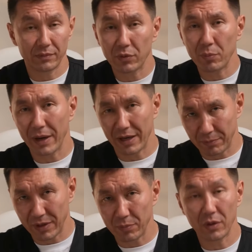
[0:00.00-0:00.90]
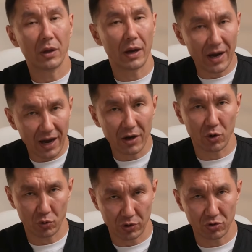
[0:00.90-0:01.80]
For many people, a
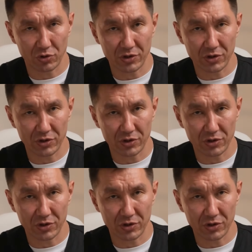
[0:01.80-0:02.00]
lower jaw